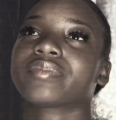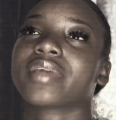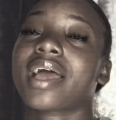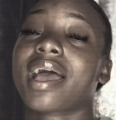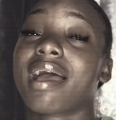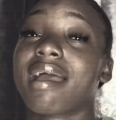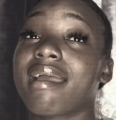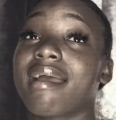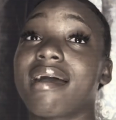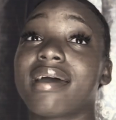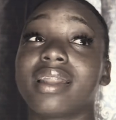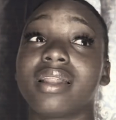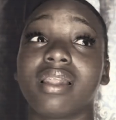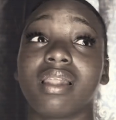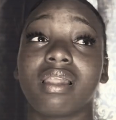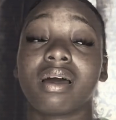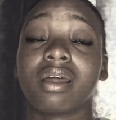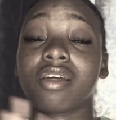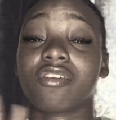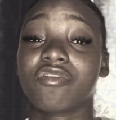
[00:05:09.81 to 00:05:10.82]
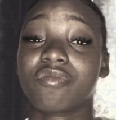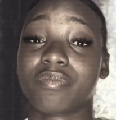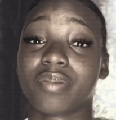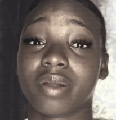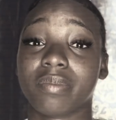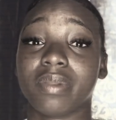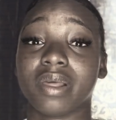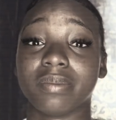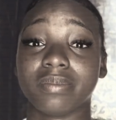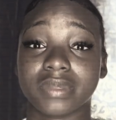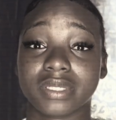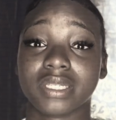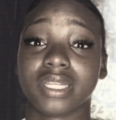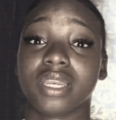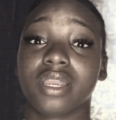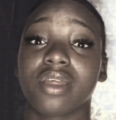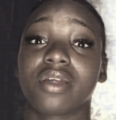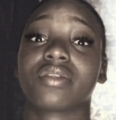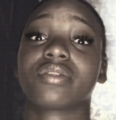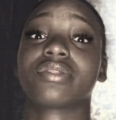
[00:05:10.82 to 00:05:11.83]
I had a lot of problems in
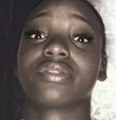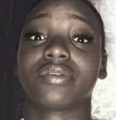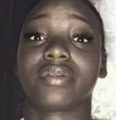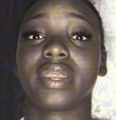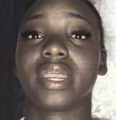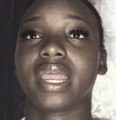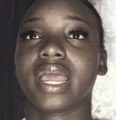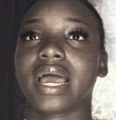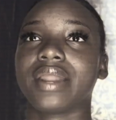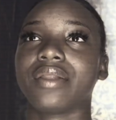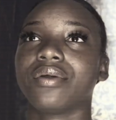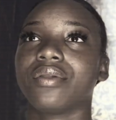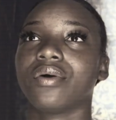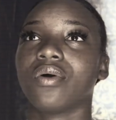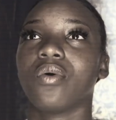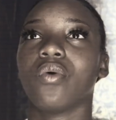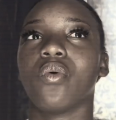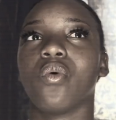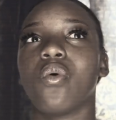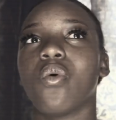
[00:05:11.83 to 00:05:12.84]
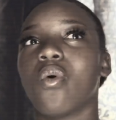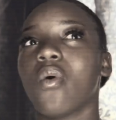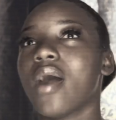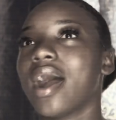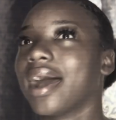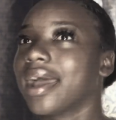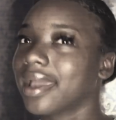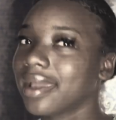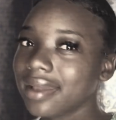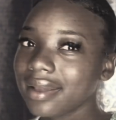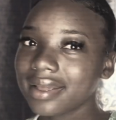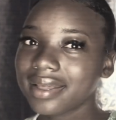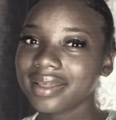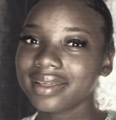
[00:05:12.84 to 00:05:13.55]
year 3. I don't know why.